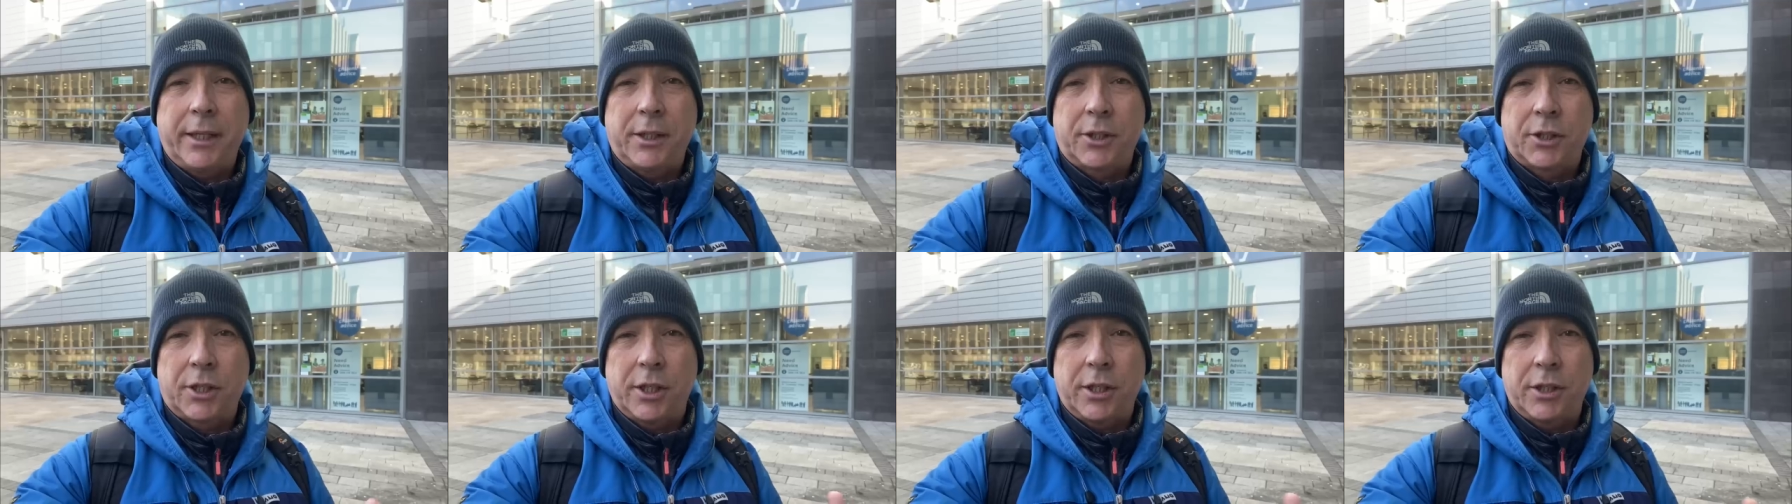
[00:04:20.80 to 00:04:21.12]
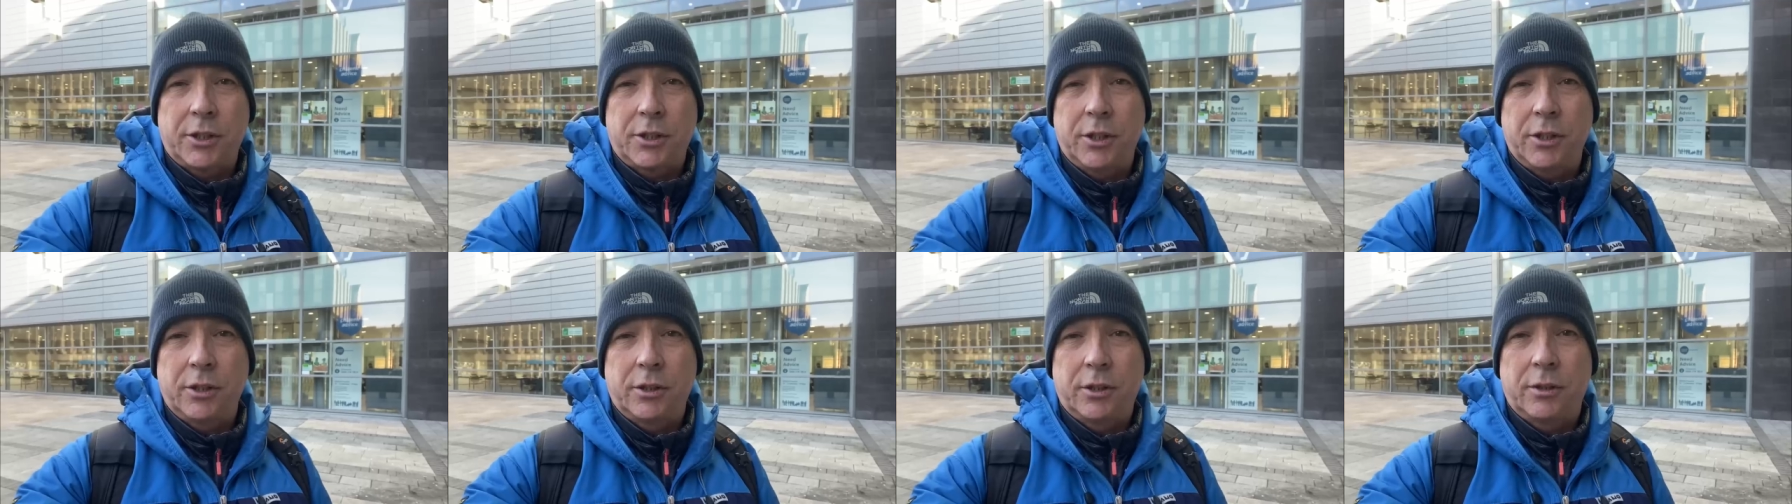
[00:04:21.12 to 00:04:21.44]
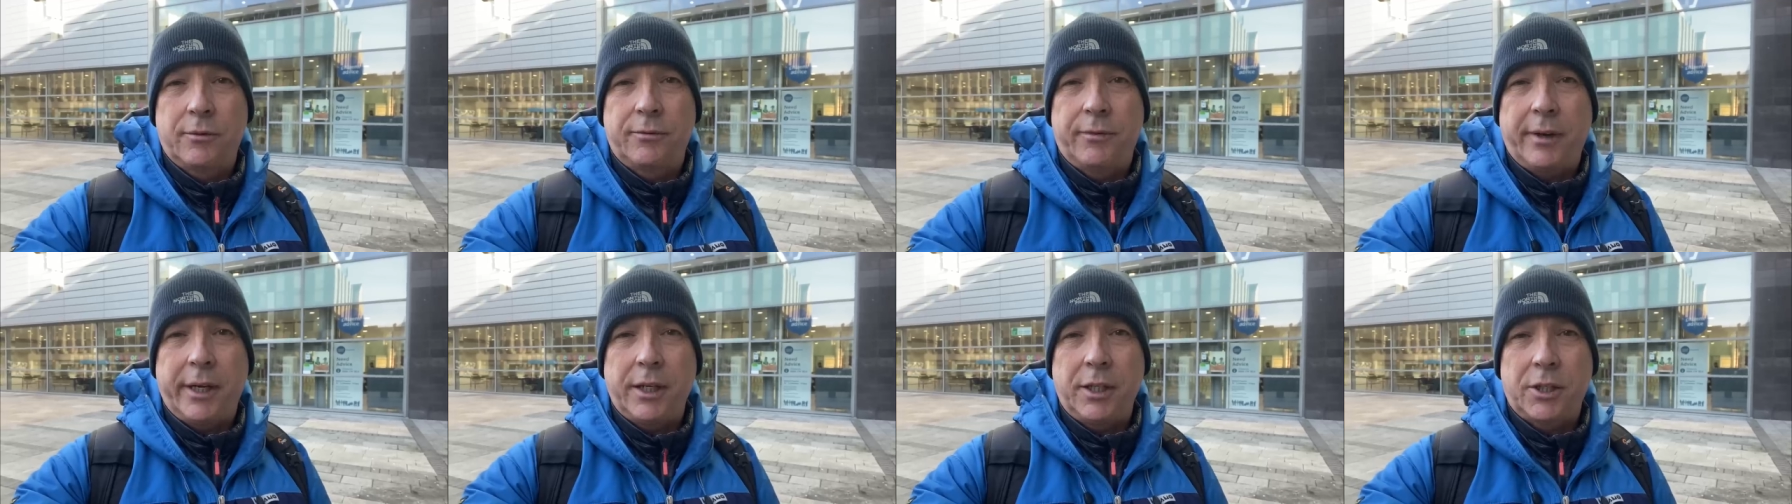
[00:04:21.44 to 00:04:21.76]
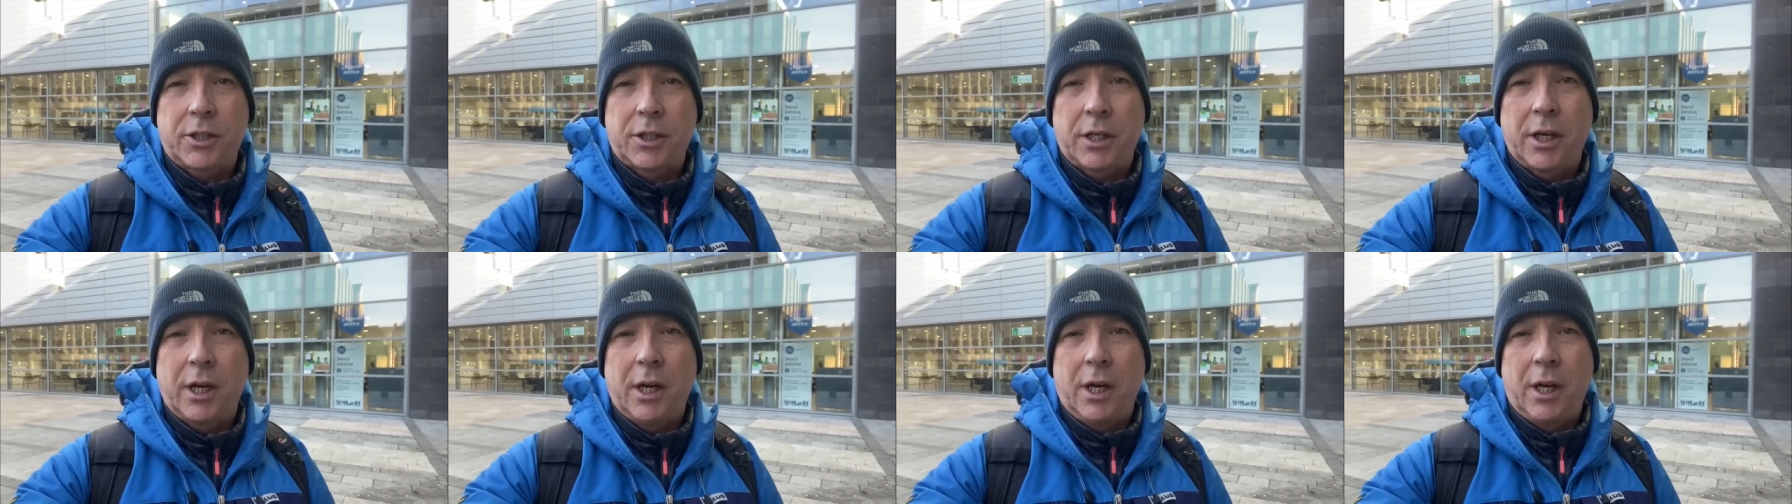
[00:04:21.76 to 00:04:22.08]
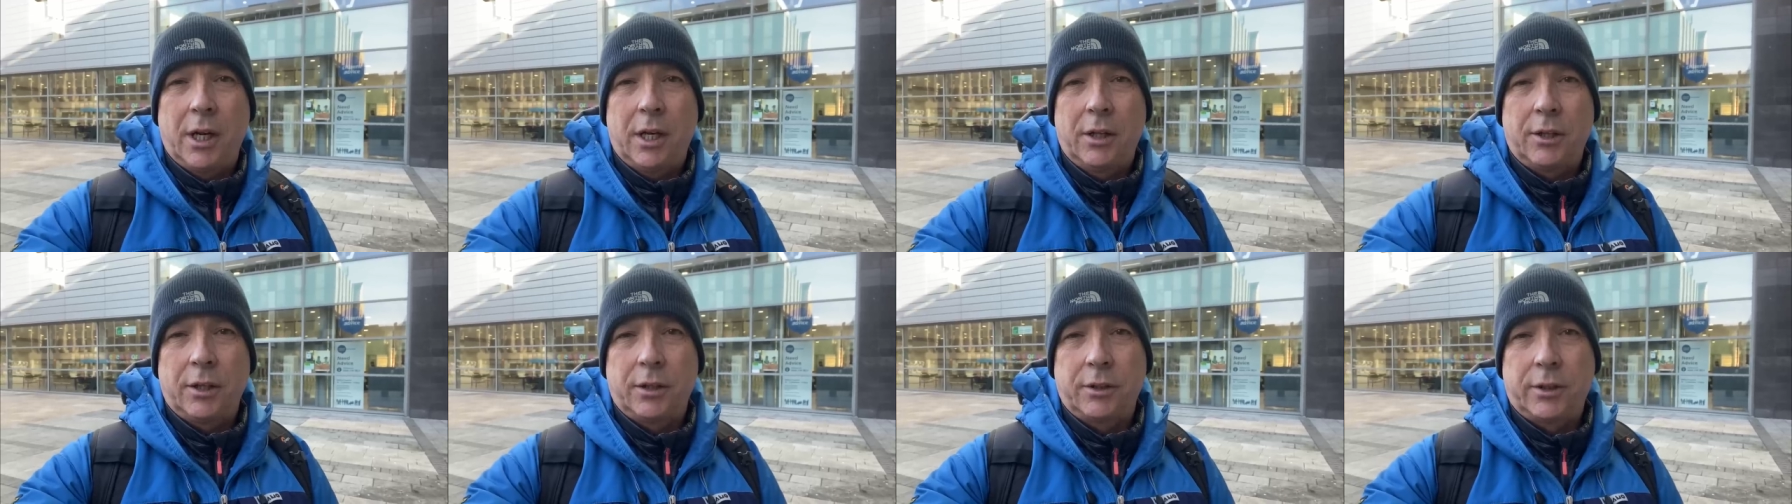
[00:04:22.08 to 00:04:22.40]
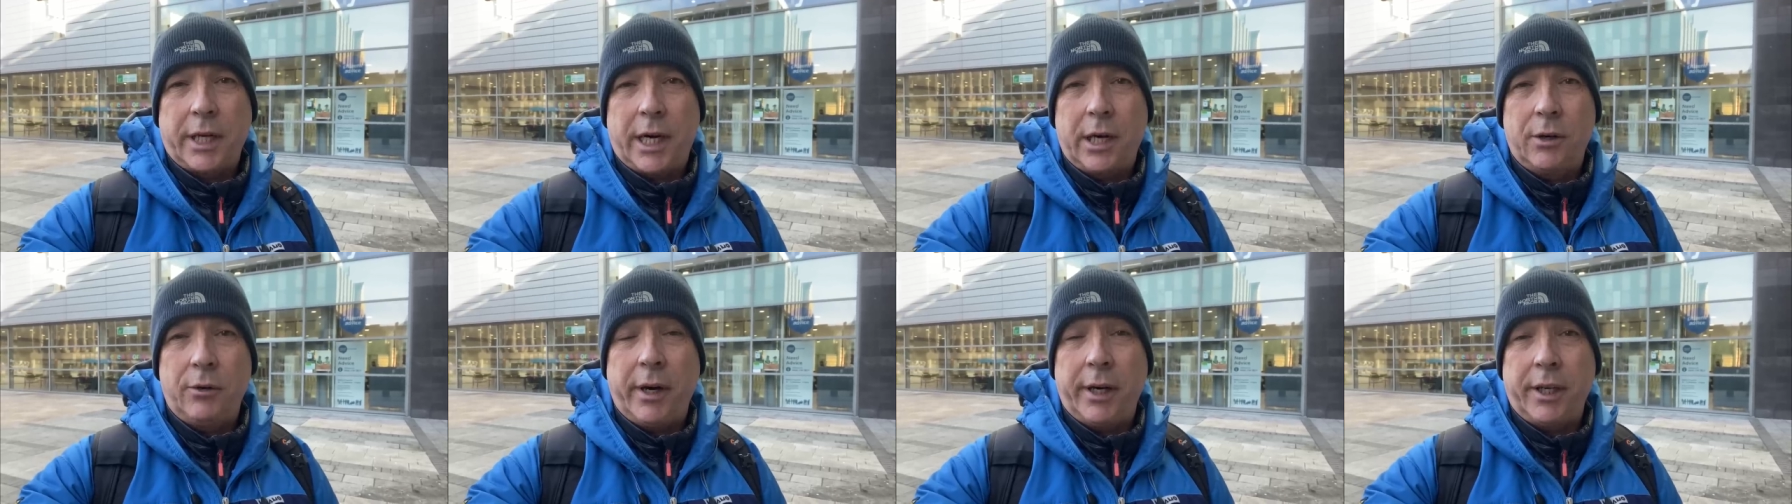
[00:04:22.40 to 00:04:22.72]
citizens advice, they'll
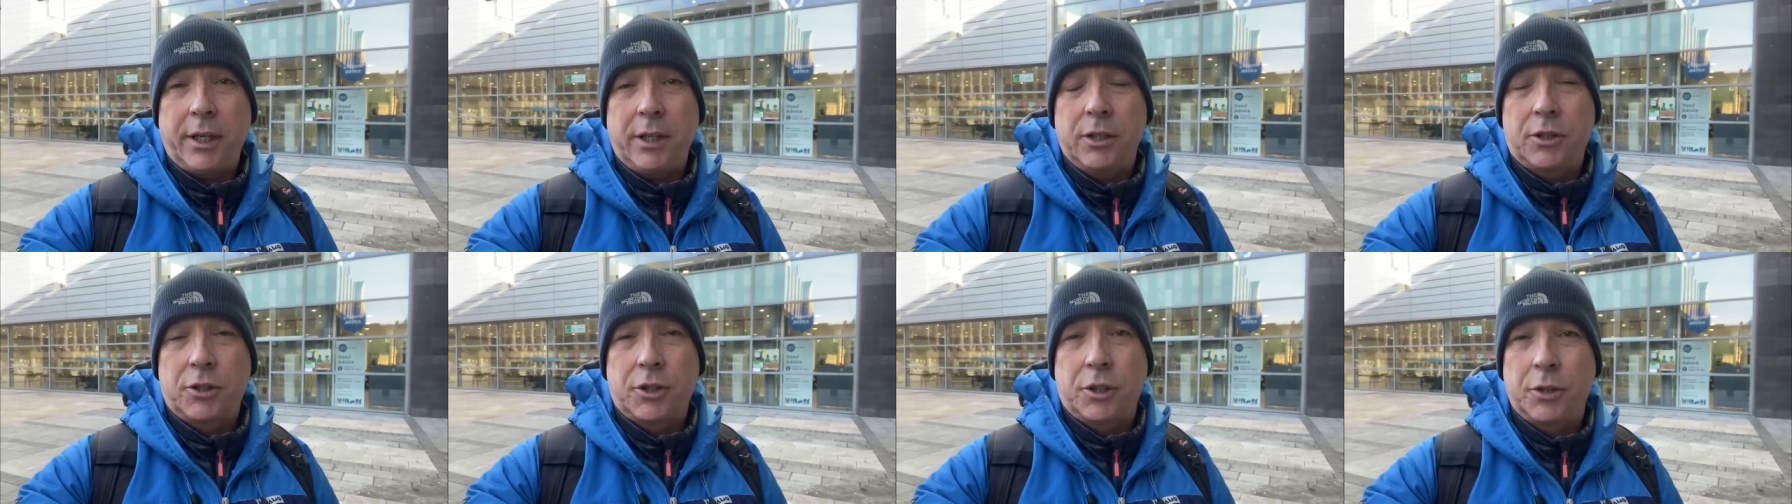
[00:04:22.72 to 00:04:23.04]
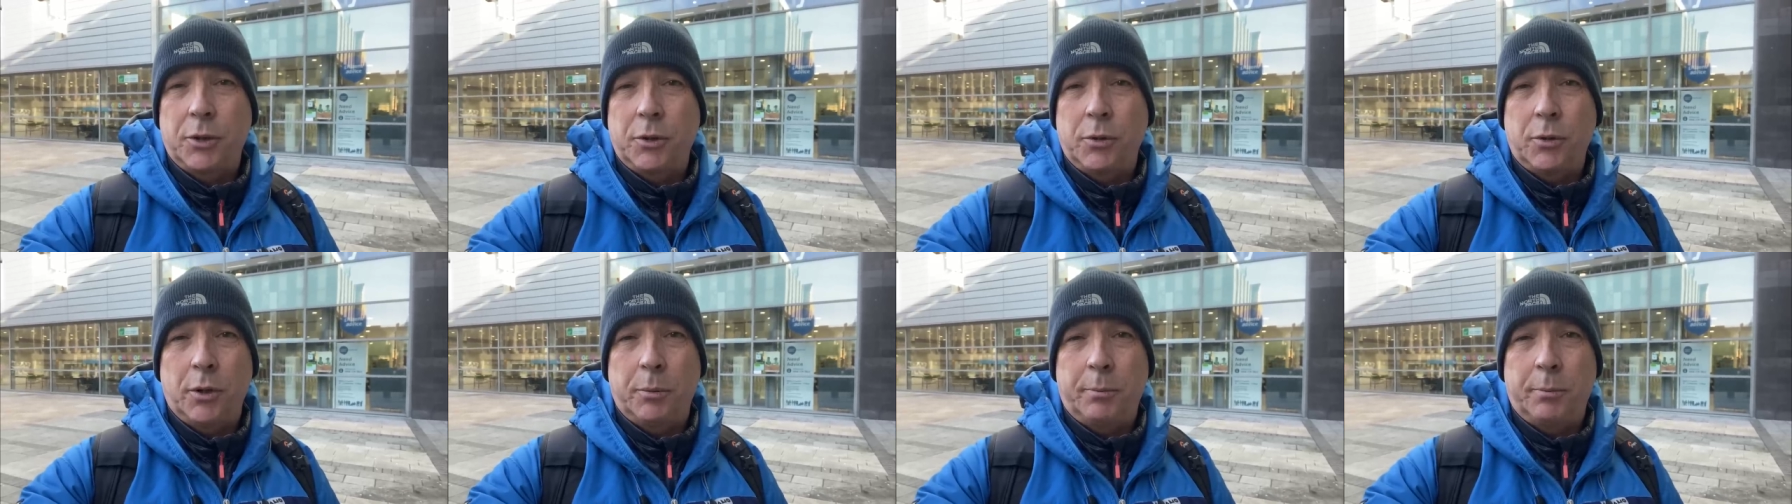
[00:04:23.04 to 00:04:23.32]
direct you to